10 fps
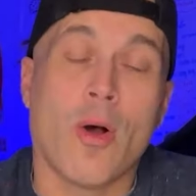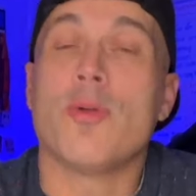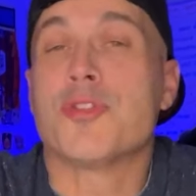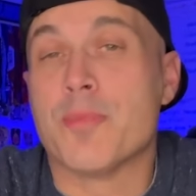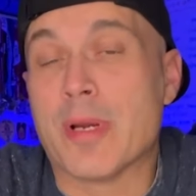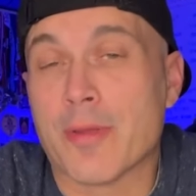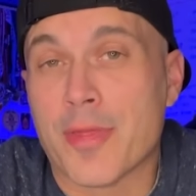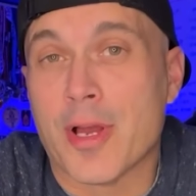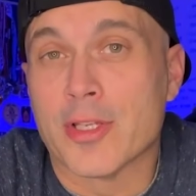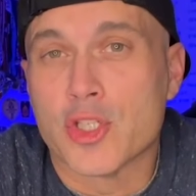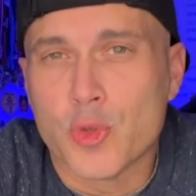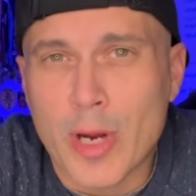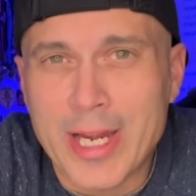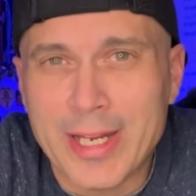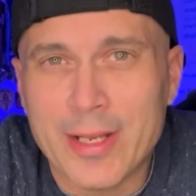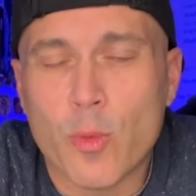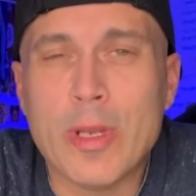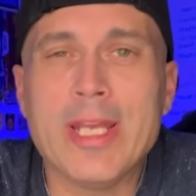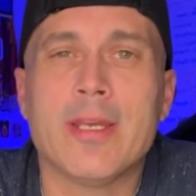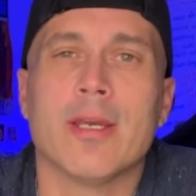Ultramarathon training
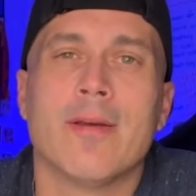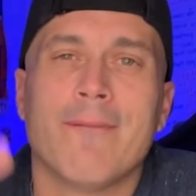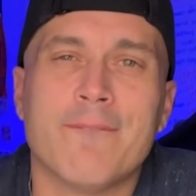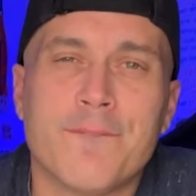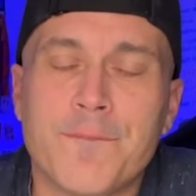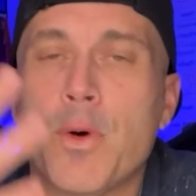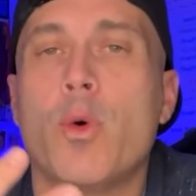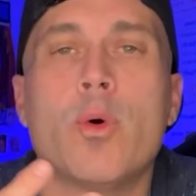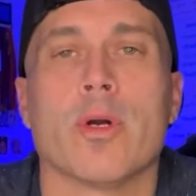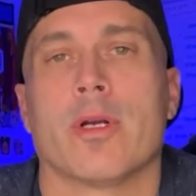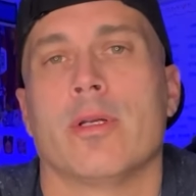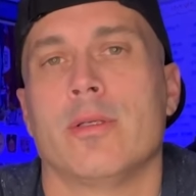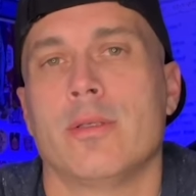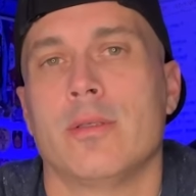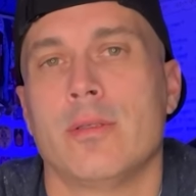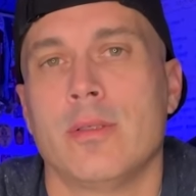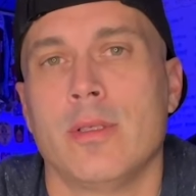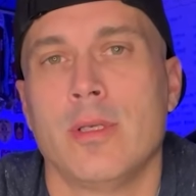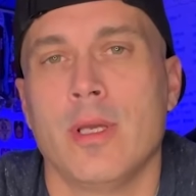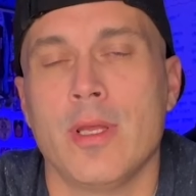week 4
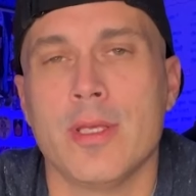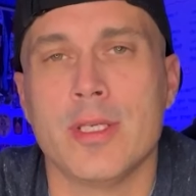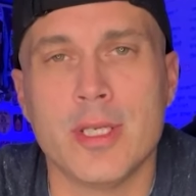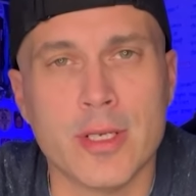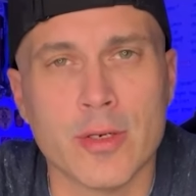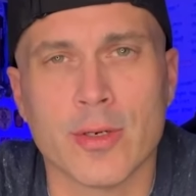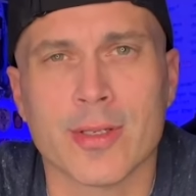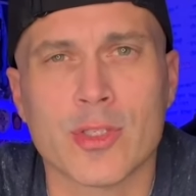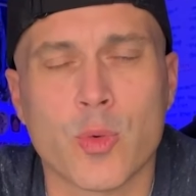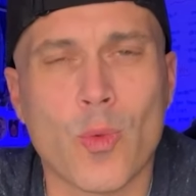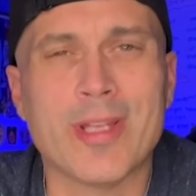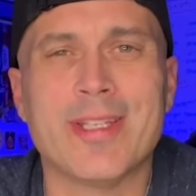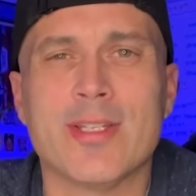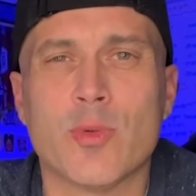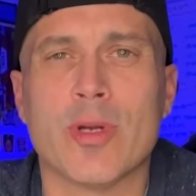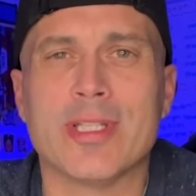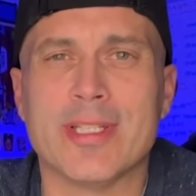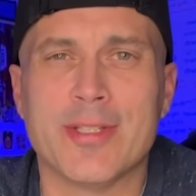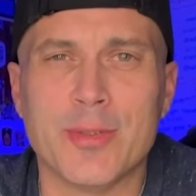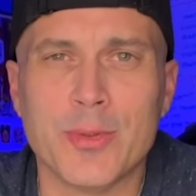in the year
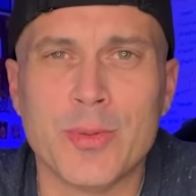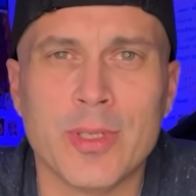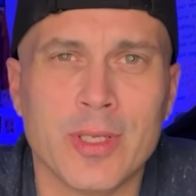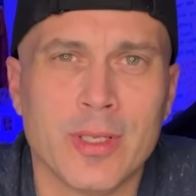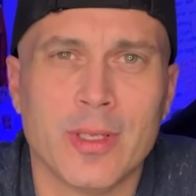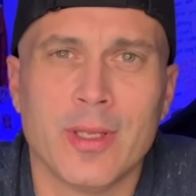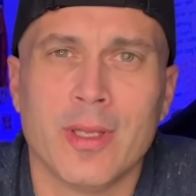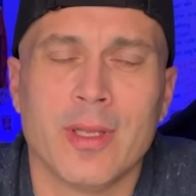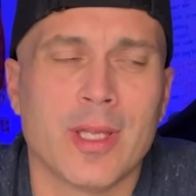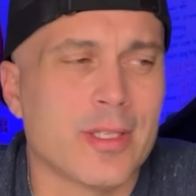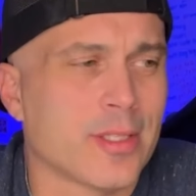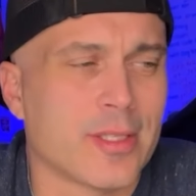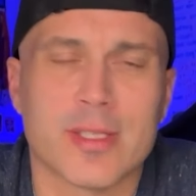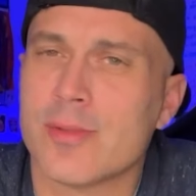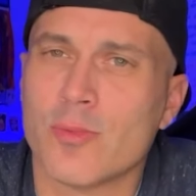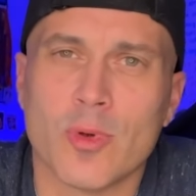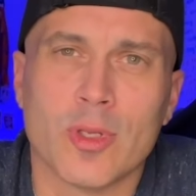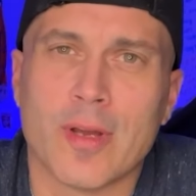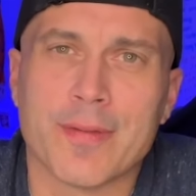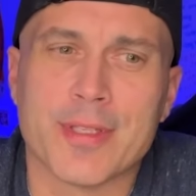2022. That just doesn't roll
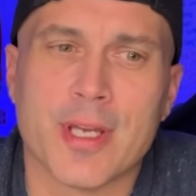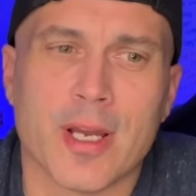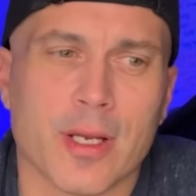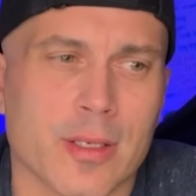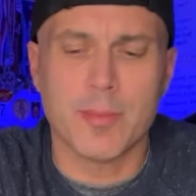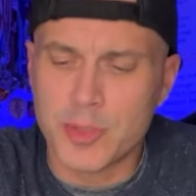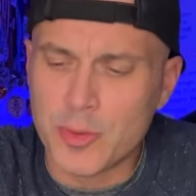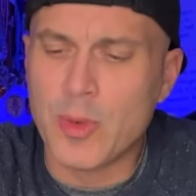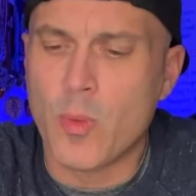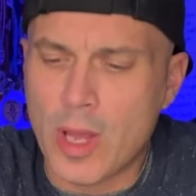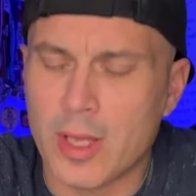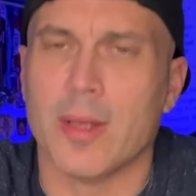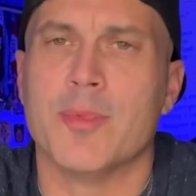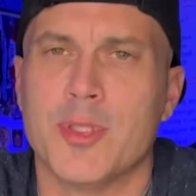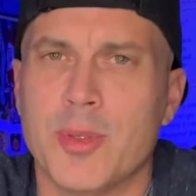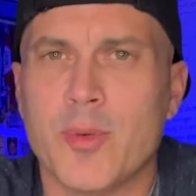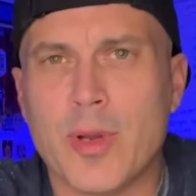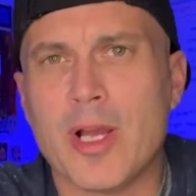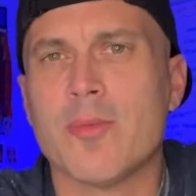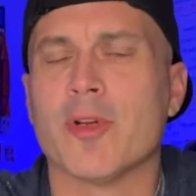off the tongue. I'm doing well.
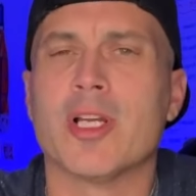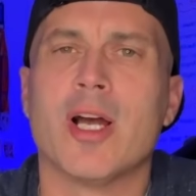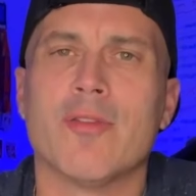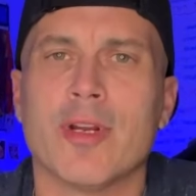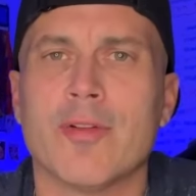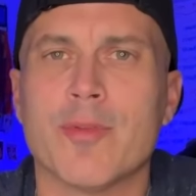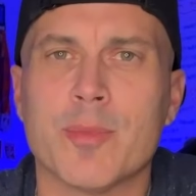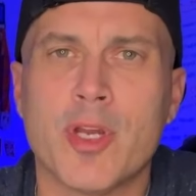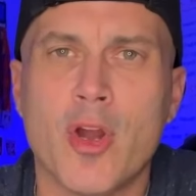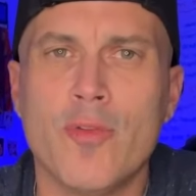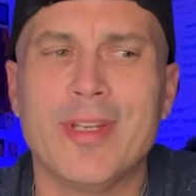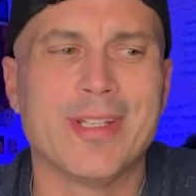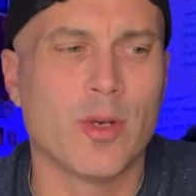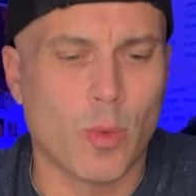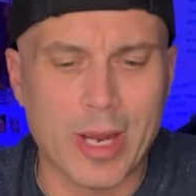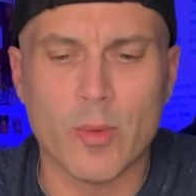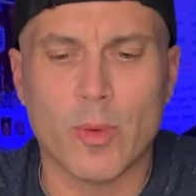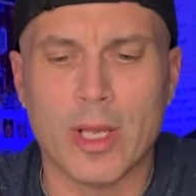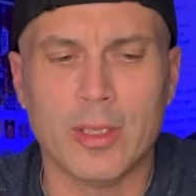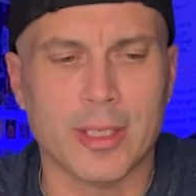I'm recovering from COVID quite
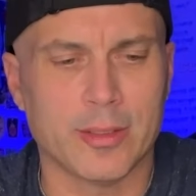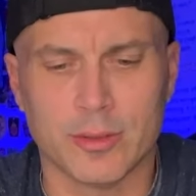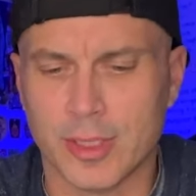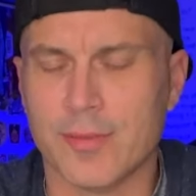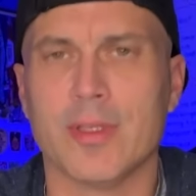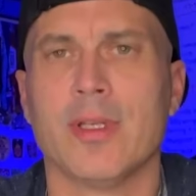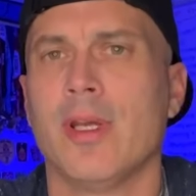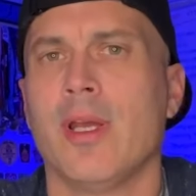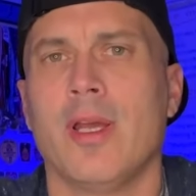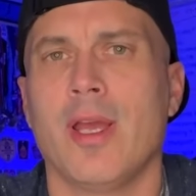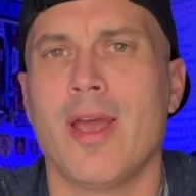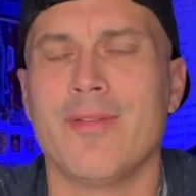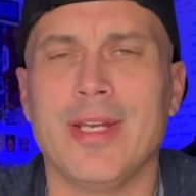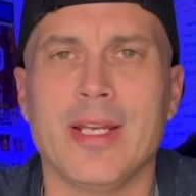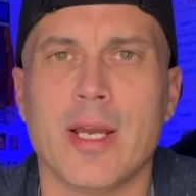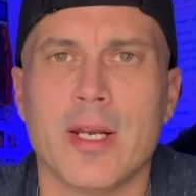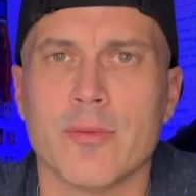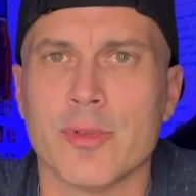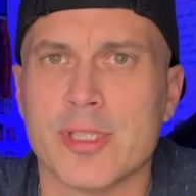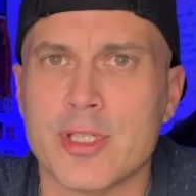well. I don't even have any kind
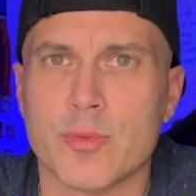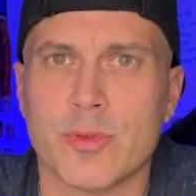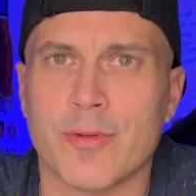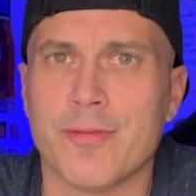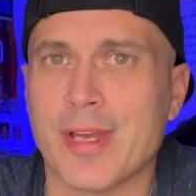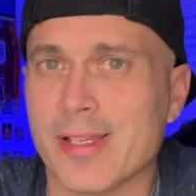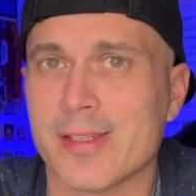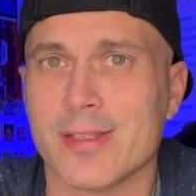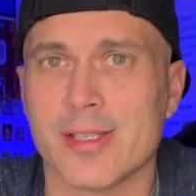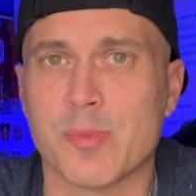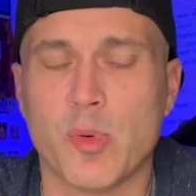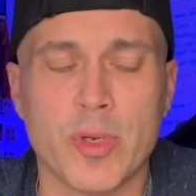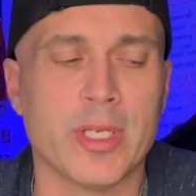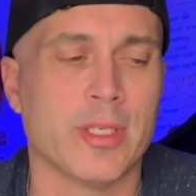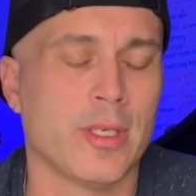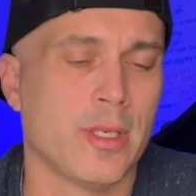of residual effects at this point.